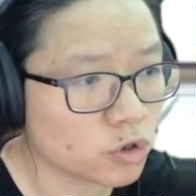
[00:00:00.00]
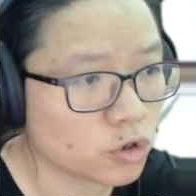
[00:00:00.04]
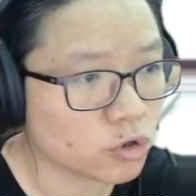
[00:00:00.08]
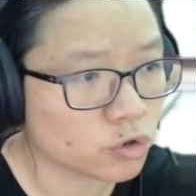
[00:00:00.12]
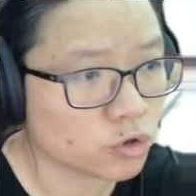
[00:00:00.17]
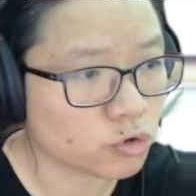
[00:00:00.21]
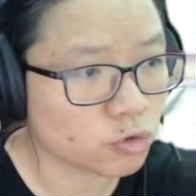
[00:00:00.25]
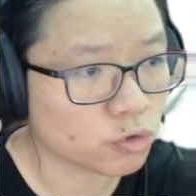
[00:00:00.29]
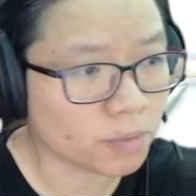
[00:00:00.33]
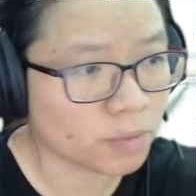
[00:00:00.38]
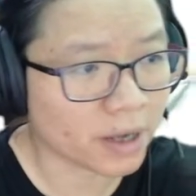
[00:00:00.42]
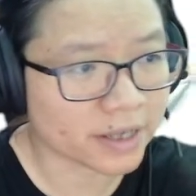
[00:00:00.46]

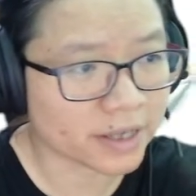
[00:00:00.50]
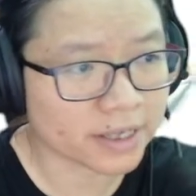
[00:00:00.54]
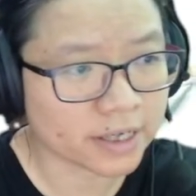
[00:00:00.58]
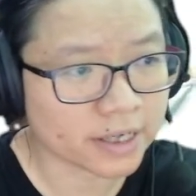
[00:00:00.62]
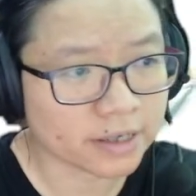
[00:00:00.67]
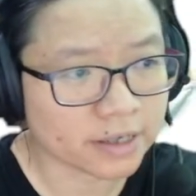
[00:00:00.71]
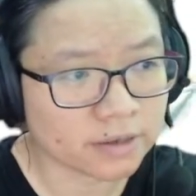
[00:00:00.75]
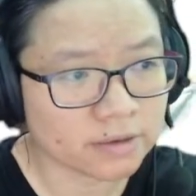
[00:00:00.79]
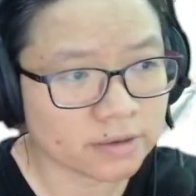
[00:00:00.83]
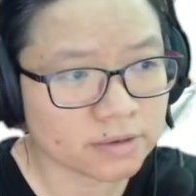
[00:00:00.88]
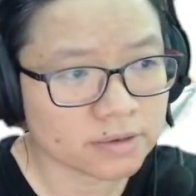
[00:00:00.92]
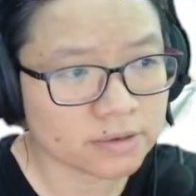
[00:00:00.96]
two
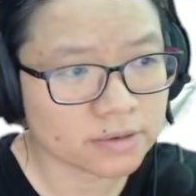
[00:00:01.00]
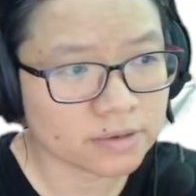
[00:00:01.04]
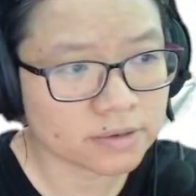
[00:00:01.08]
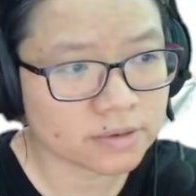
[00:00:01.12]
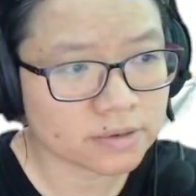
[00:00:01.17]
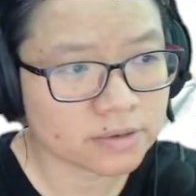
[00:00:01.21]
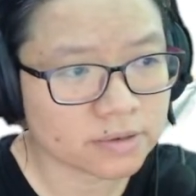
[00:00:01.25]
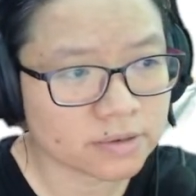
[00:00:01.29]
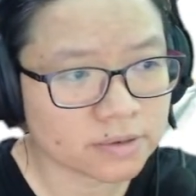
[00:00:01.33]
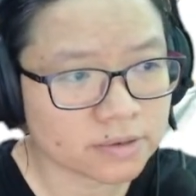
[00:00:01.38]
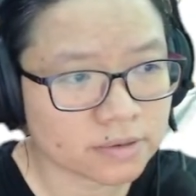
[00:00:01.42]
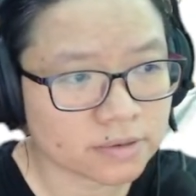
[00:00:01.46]

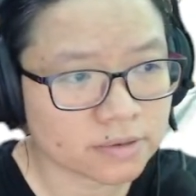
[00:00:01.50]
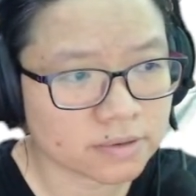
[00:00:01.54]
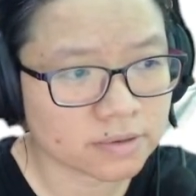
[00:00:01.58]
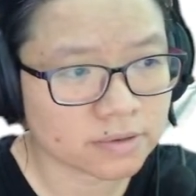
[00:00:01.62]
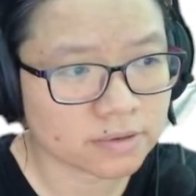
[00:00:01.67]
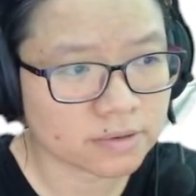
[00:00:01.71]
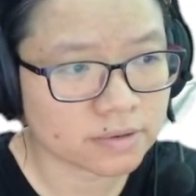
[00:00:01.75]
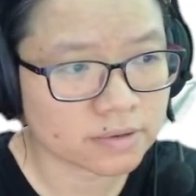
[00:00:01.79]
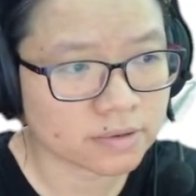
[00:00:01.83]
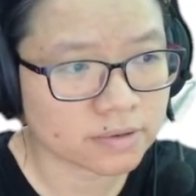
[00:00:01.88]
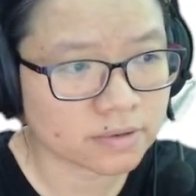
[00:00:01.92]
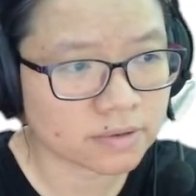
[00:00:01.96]
particles,
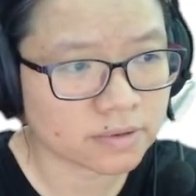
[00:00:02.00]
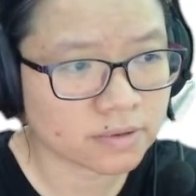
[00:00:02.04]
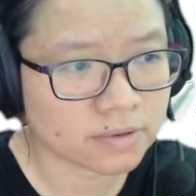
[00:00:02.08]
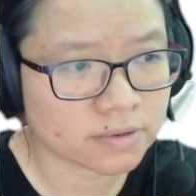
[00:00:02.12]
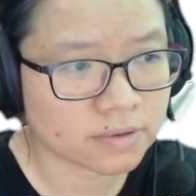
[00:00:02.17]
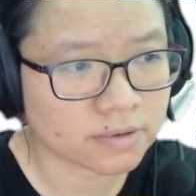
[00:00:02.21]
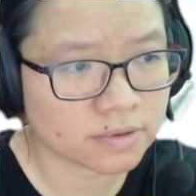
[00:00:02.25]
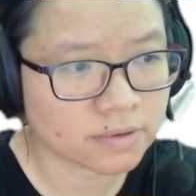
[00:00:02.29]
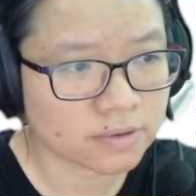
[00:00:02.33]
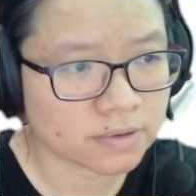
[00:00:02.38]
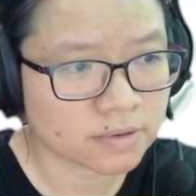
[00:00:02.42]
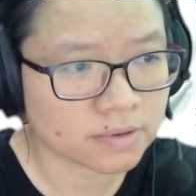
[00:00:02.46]

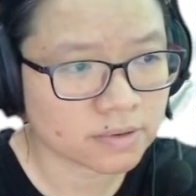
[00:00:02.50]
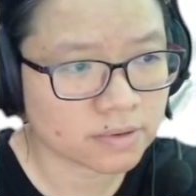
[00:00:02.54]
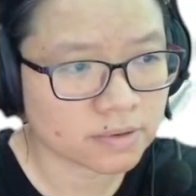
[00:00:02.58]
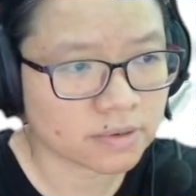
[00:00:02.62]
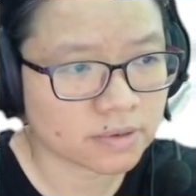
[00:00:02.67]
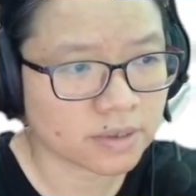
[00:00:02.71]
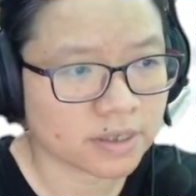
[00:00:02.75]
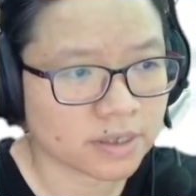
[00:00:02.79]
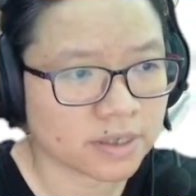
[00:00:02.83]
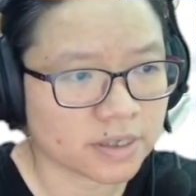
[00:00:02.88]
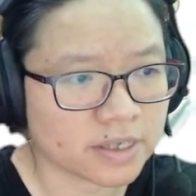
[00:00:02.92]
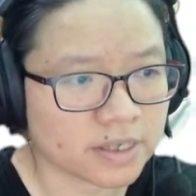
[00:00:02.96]

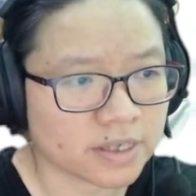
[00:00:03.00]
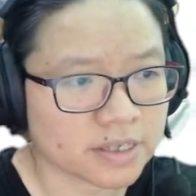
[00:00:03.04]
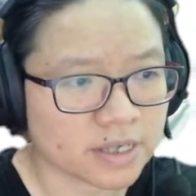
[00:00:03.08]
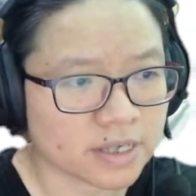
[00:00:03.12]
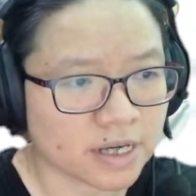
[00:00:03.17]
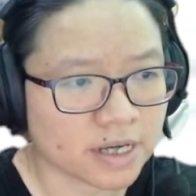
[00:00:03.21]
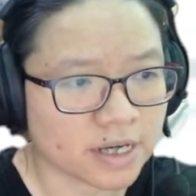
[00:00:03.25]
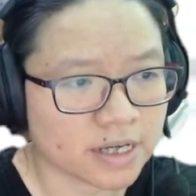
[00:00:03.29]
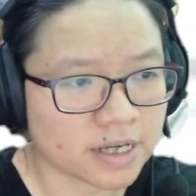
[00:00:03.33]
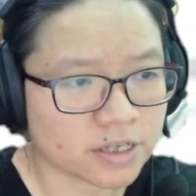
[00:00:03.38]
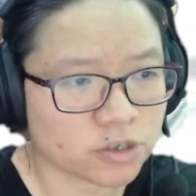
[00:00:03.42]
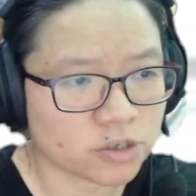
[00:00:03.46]
in this
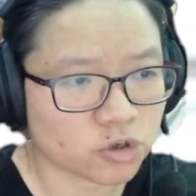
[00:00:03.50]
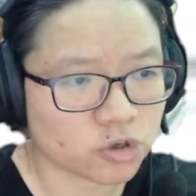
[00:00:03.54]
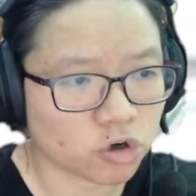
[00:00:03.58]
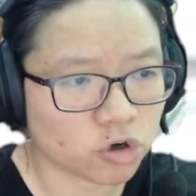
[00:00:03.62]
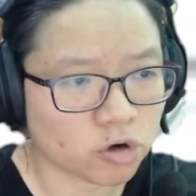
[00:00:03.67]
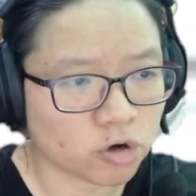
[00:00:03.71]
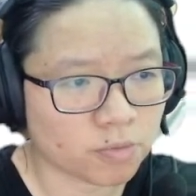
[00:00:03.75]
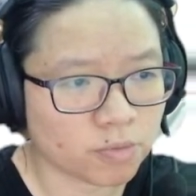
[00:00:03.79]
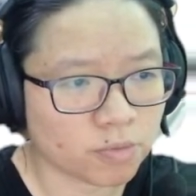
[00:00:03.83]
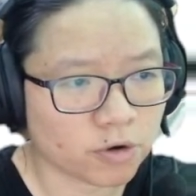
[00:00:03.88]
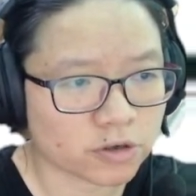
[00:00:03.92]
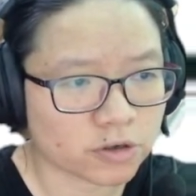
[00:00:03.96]
case
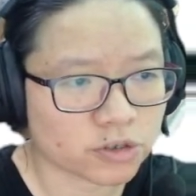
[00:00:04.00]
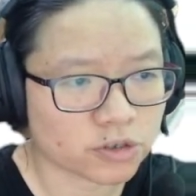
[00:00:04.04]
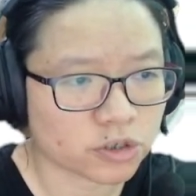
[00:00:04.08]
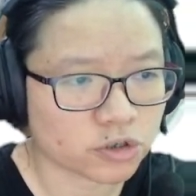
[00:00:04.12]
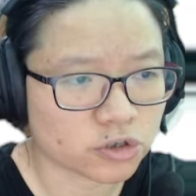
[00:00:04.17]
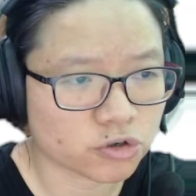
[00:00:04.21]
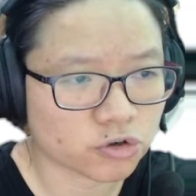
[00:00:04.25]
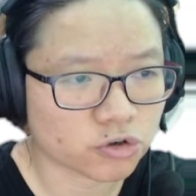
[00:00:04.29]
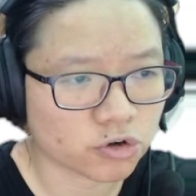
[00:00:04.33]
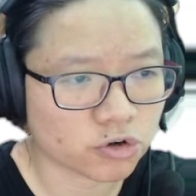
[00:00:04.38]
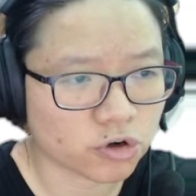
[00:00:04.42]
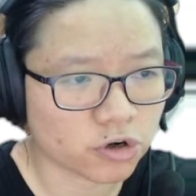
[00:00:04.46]
your
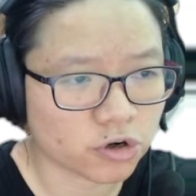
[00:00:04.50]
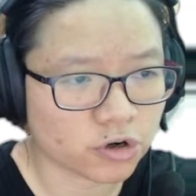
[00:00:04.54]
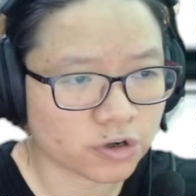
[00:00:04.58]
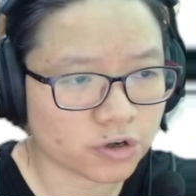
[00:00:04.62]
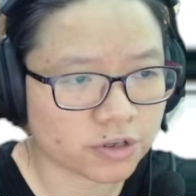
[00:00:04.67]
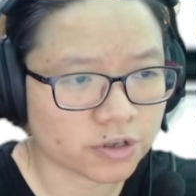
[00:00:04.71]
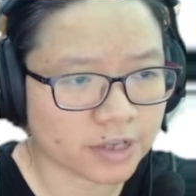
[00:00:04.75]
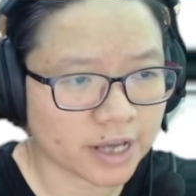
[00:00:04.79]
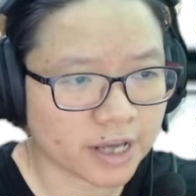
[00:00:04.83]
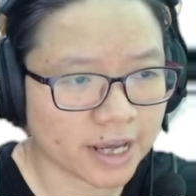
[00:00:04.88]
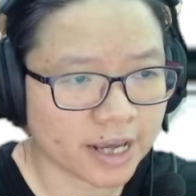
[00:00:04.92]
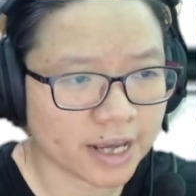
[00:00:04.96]

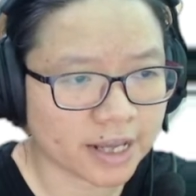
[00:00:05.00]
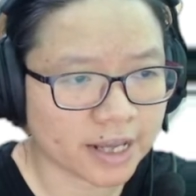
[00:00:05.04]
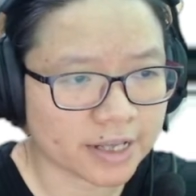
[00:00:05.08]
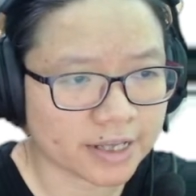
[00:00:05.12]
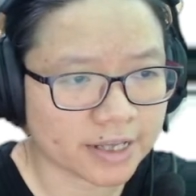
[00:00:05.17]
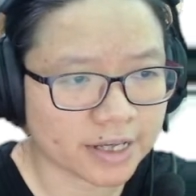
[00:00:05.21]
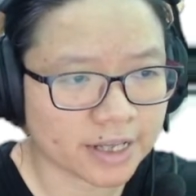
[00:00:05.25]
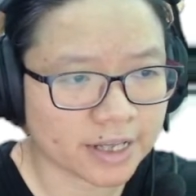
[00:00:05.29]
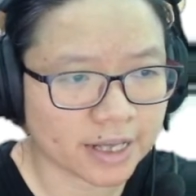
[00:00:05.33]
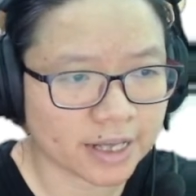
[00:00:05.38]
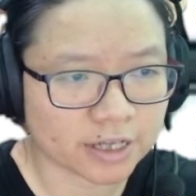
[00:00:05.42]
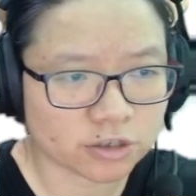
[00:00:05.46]
positron and
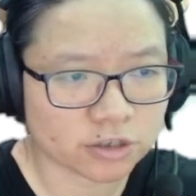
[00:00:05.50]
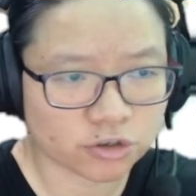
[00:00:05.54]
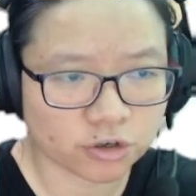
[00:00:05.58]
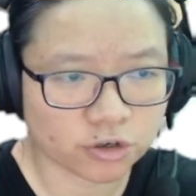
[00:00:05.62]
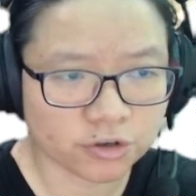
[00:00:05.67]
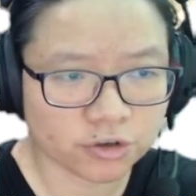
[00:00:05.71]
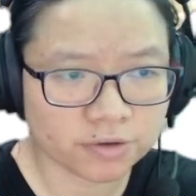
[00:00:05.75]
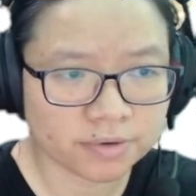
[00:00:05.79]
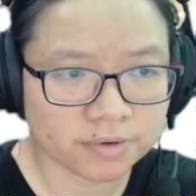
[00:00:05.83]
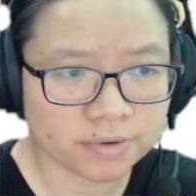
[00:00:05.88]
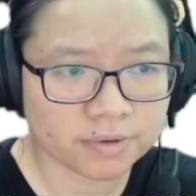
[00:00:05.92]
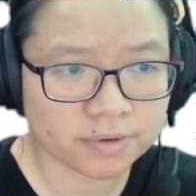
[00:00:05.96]

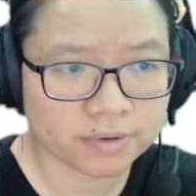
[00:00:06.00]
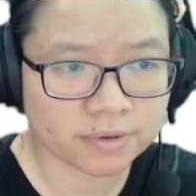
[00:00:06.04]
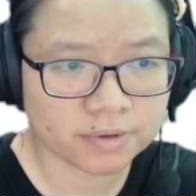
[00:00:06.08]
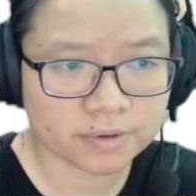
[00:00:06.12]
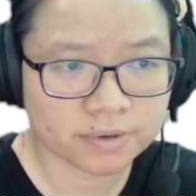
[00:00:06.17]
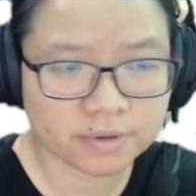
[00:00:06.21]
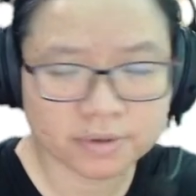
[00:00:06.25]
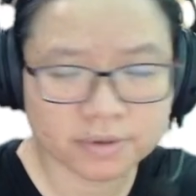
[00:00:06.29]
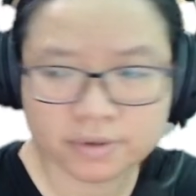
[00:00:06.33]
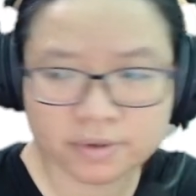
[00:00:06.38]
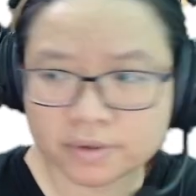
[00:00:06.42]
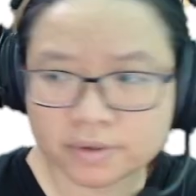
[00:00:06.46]
electron,
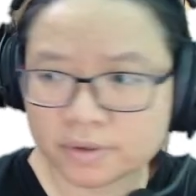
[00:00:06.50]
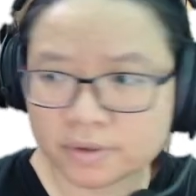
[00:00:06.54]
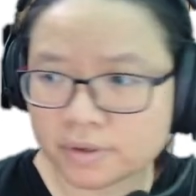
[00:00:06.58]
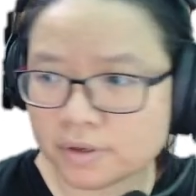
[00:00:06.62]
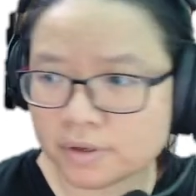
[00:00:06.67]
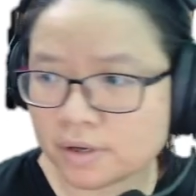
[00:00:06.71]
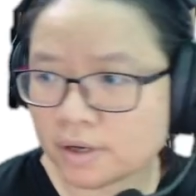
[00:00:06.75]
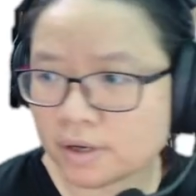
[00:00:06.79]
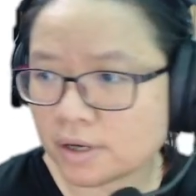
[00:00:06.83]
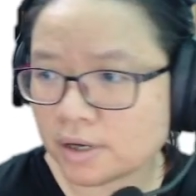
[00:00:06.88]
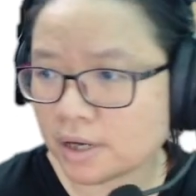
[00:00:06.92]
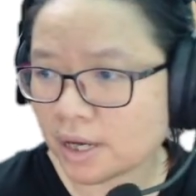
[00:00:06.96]

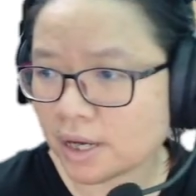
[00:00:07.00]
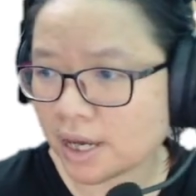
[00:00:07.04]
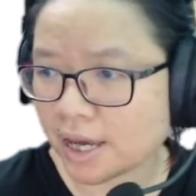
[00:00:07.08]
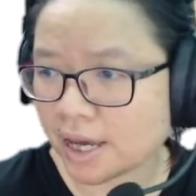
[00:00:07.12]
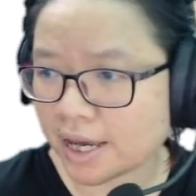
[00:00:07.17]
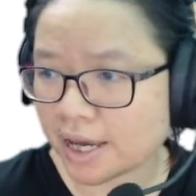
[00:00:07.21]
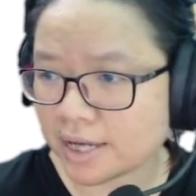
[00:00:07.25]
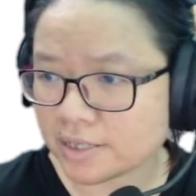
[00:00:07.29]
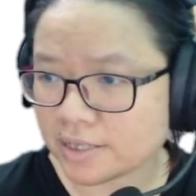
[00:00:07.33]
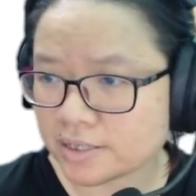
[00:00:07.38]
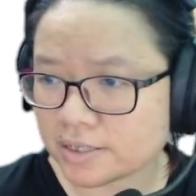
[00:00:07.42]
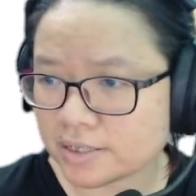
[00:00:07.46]

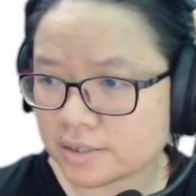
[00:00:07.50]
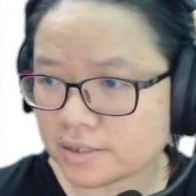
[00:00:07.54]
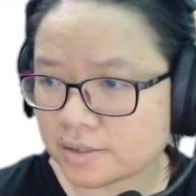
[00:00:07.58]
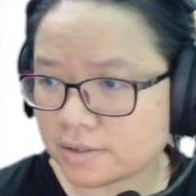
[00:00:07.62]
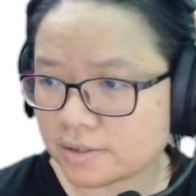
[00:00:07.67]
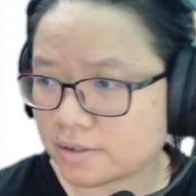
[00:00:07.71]
has